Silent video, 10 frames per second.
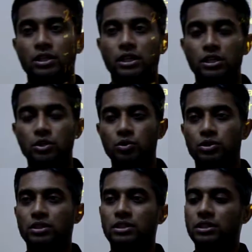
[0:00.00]
they use
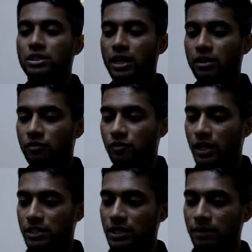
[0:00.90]
this kind of
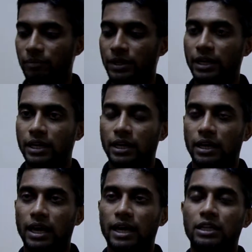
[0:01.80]
writing.
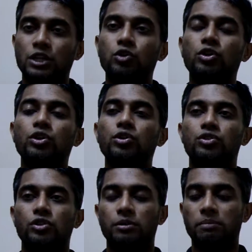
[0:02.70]
And you use
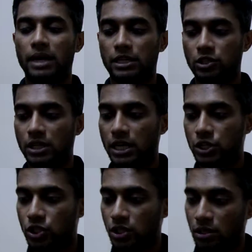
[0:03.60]
your
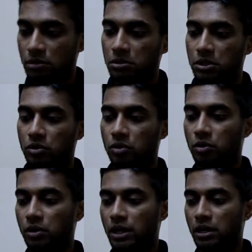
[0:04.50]
imagination,
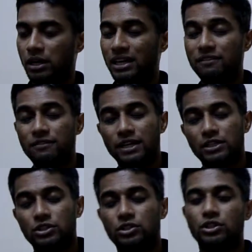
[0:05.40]
your
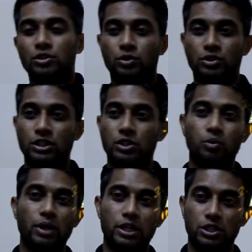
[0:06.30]
events, your
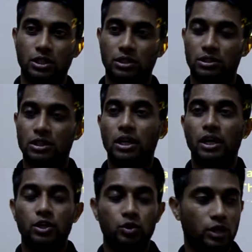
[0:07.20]
situations
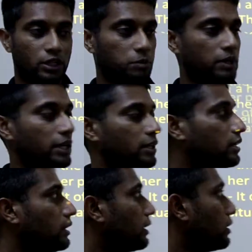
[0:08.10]
to explain
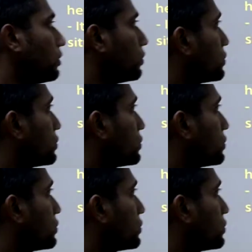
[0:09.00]
those